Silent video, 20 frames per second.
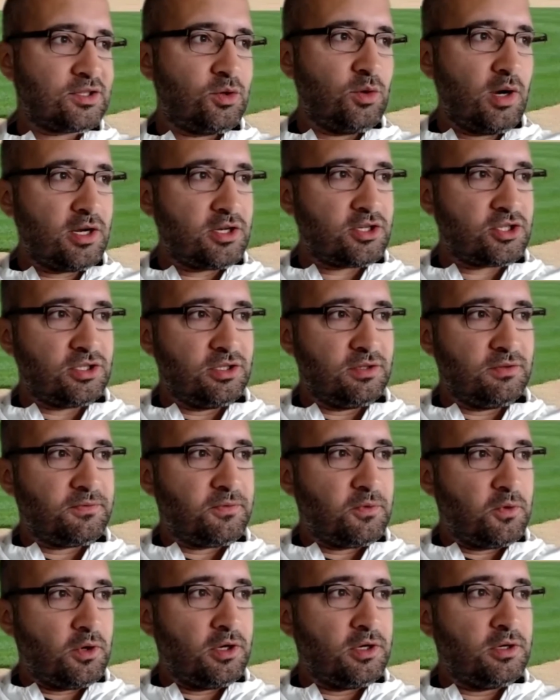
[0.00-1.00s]
question
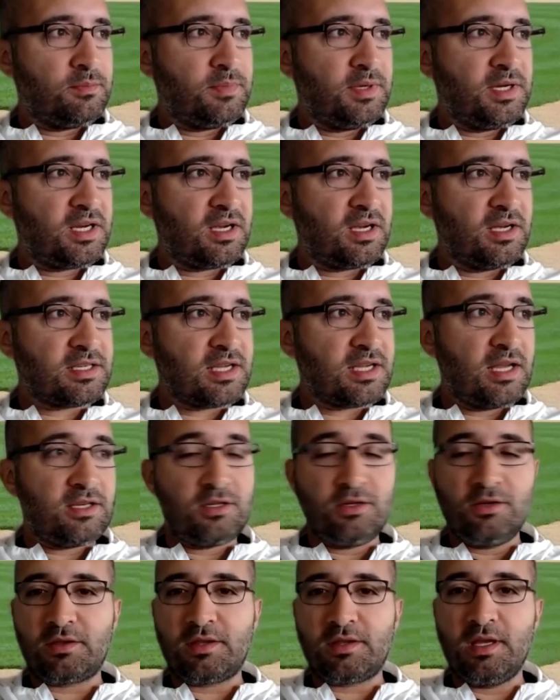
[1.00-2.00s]
for you, because I
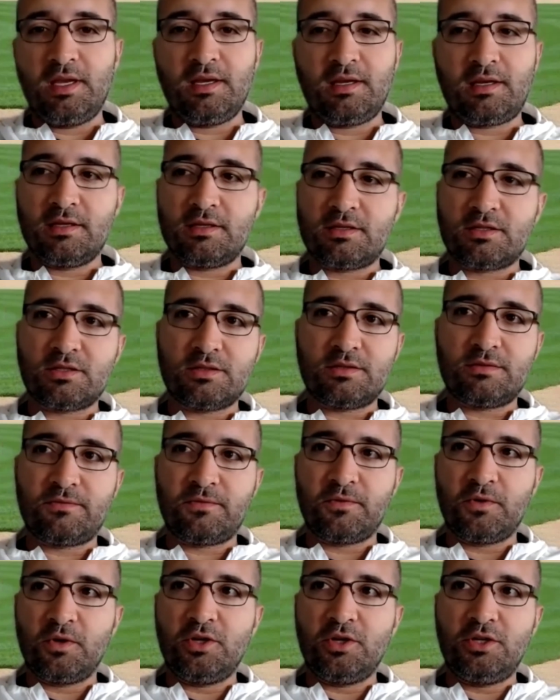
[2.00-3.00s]
do think it's
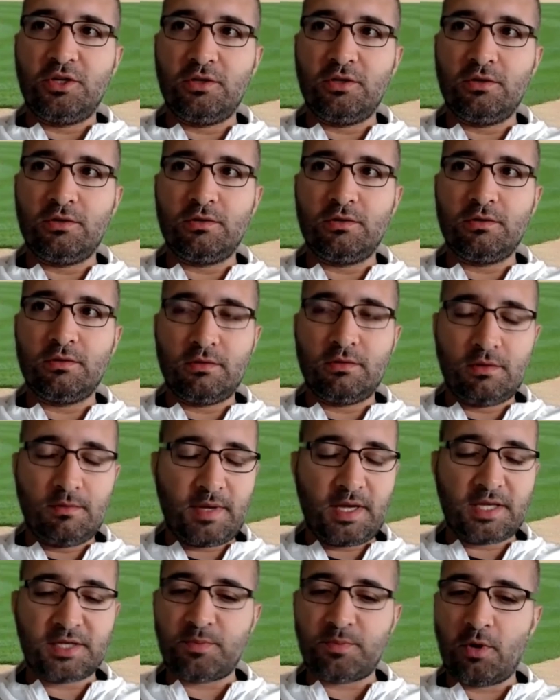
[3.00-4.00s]
for you, the
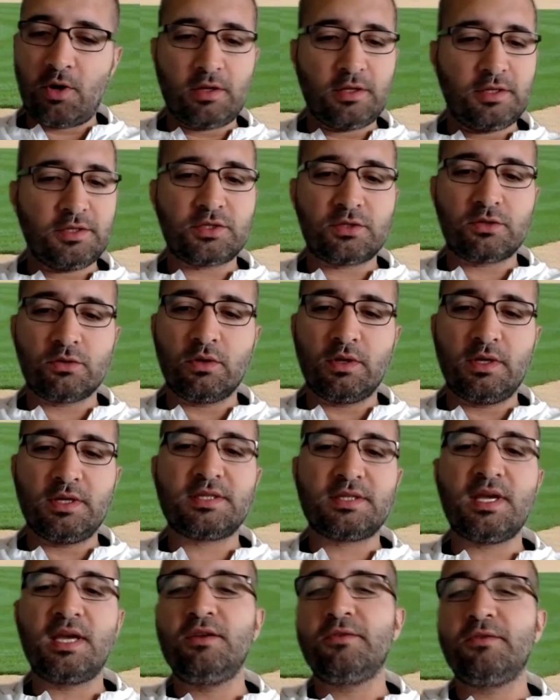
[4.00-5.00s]
best part of this story is
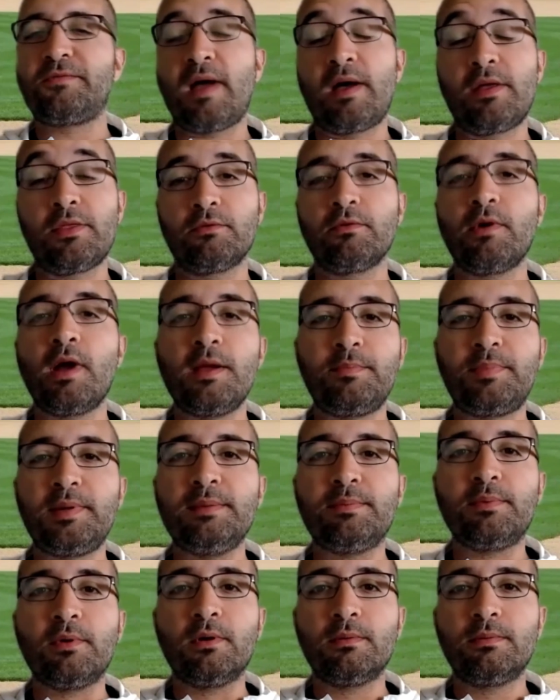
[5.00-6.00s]
that you found the right
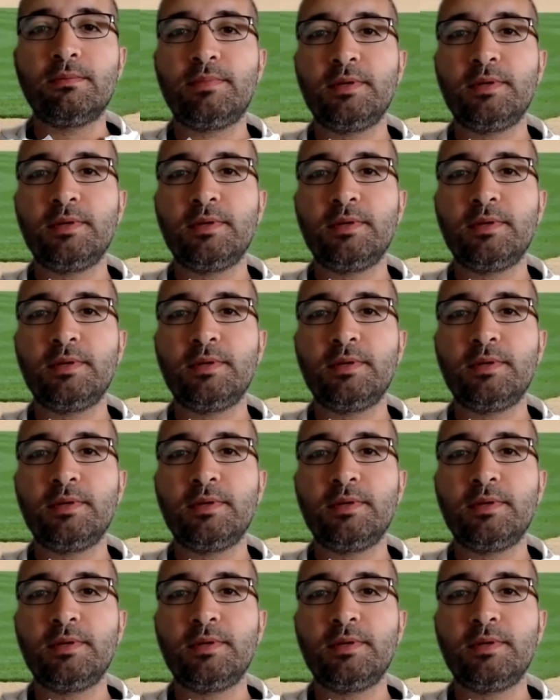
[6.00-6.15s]
people,